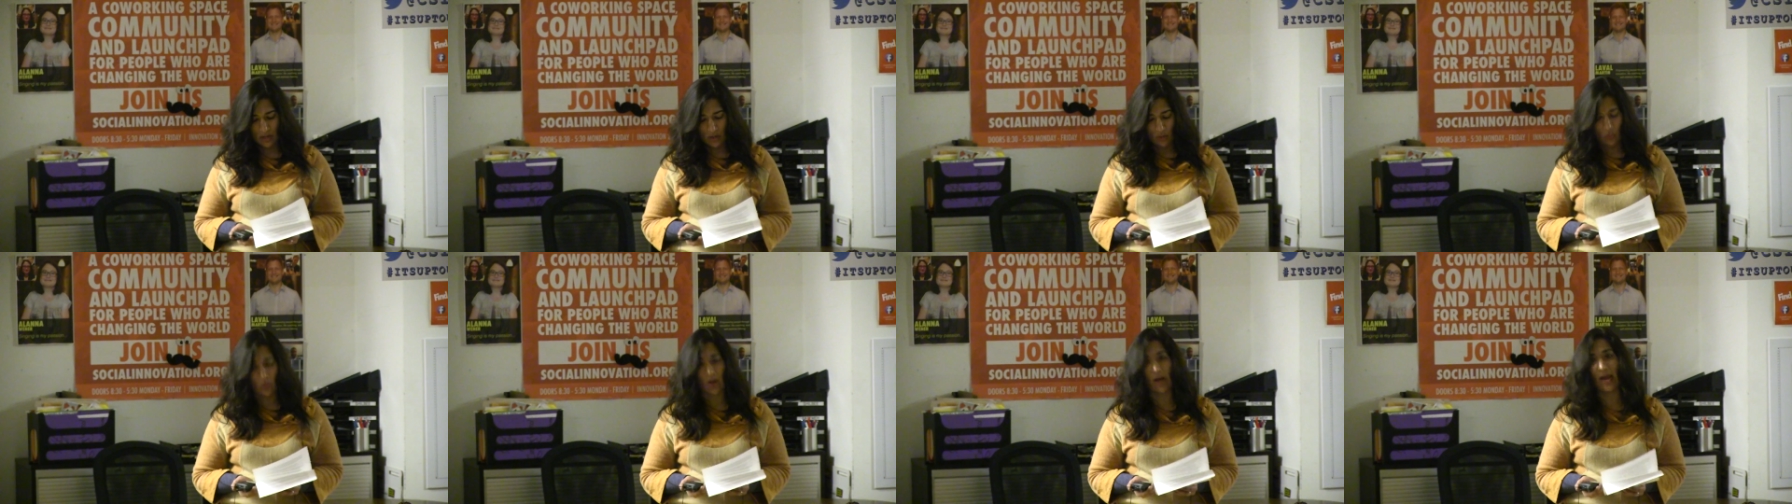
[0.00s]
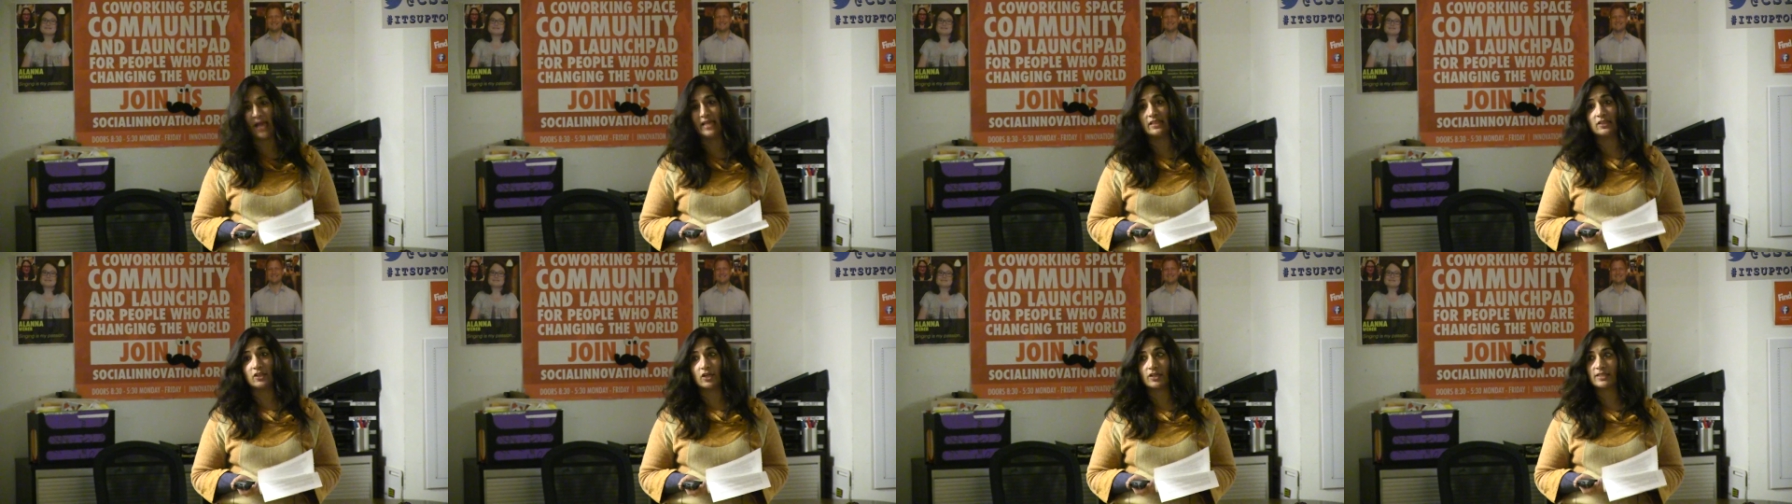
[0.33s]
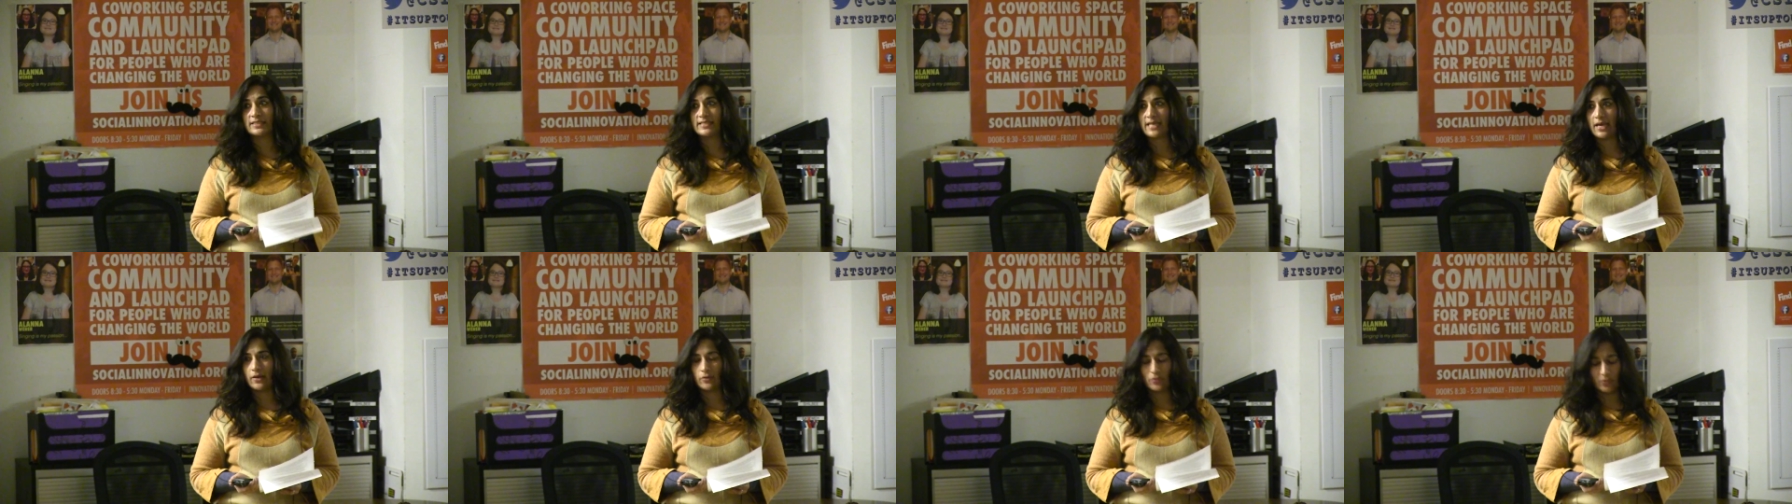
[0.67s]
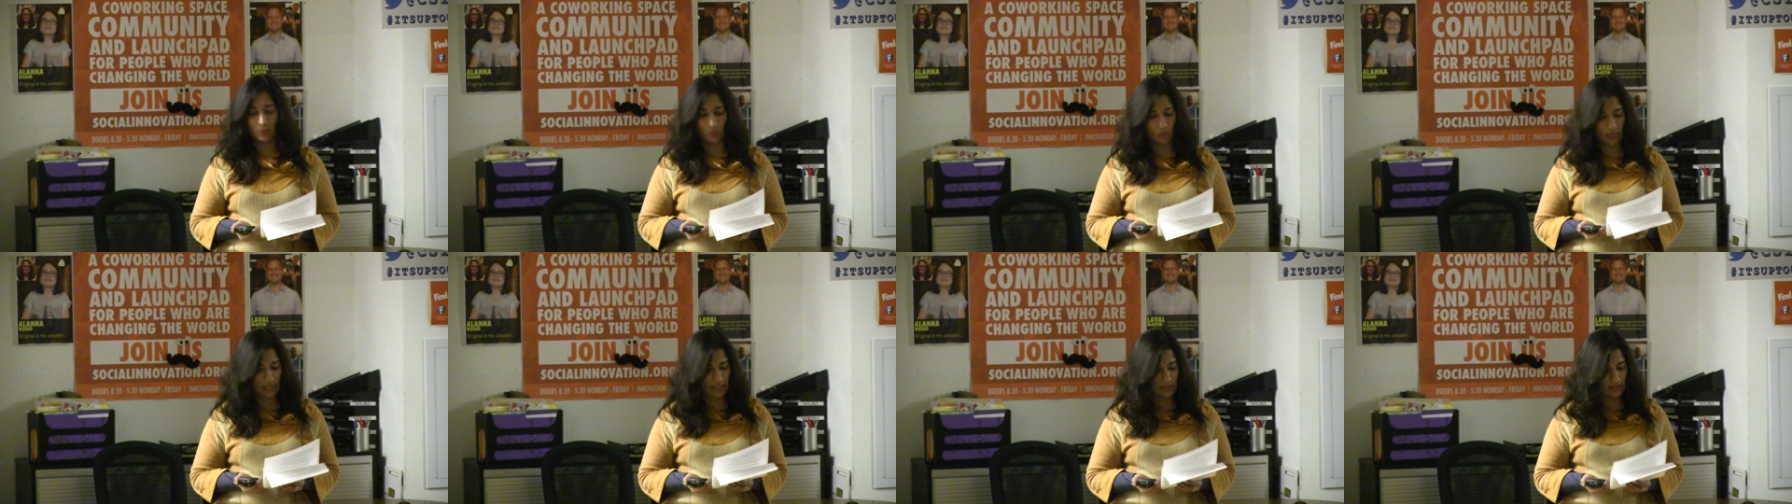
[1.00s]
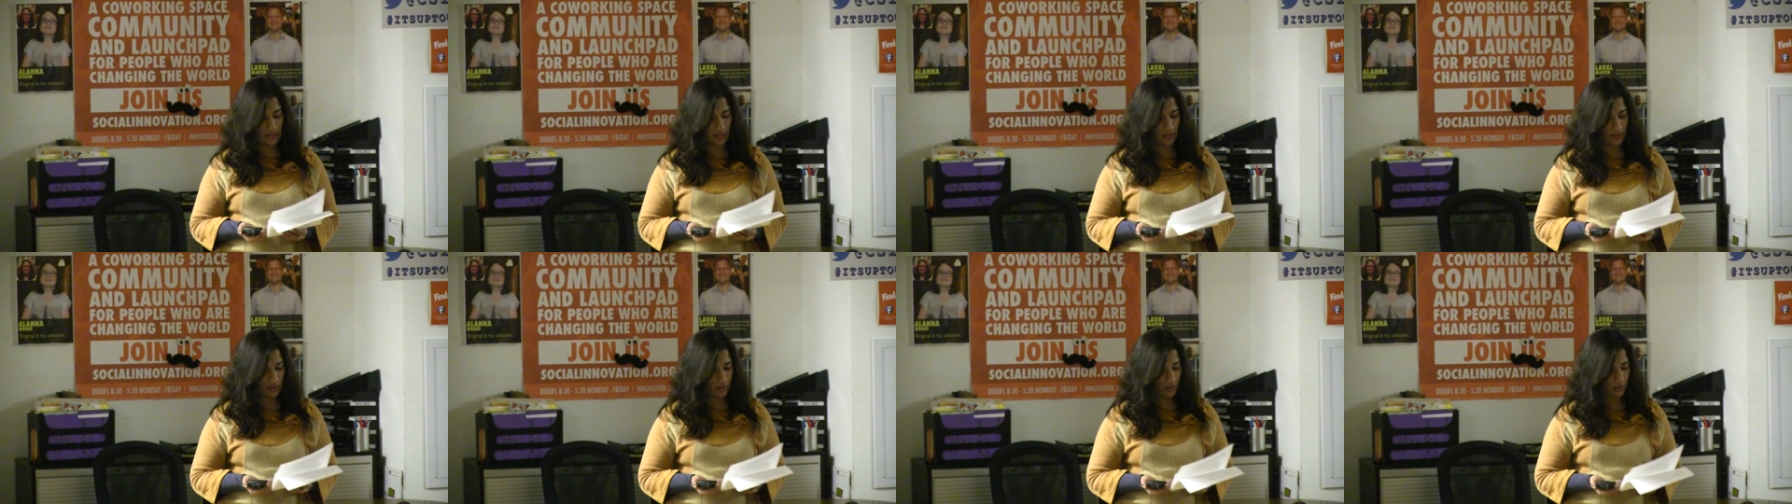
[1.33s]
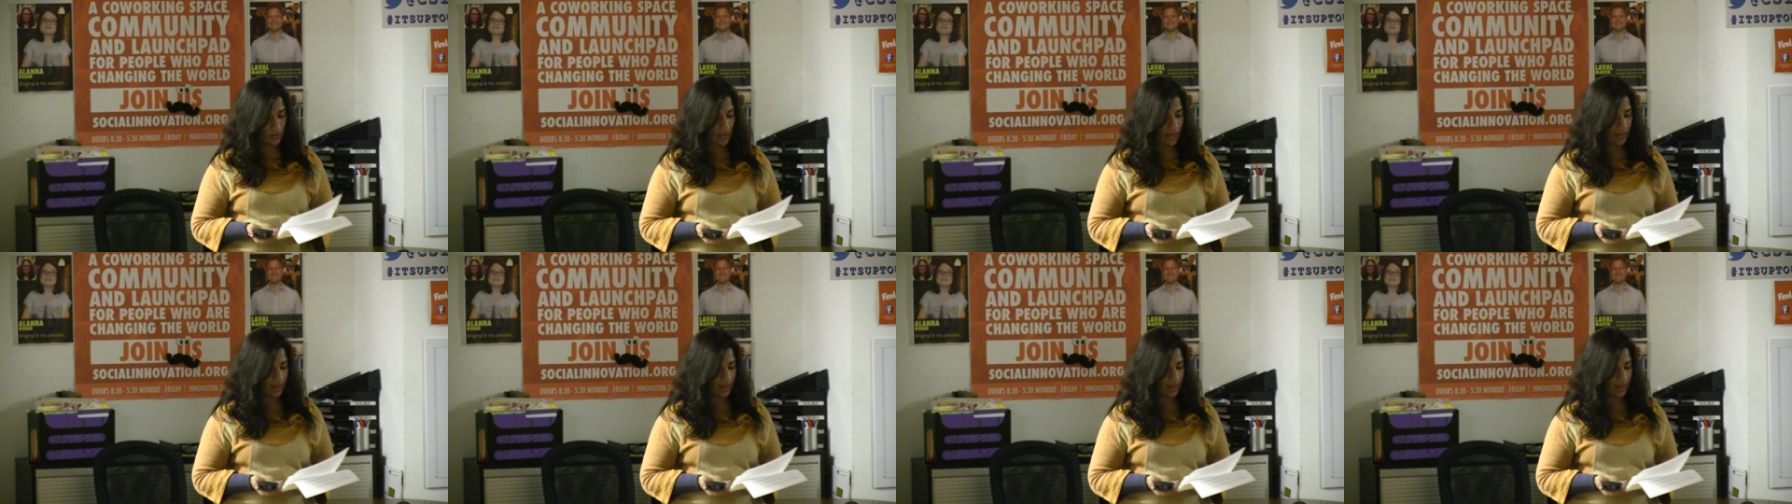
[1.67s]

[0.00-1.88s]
where I looked out the window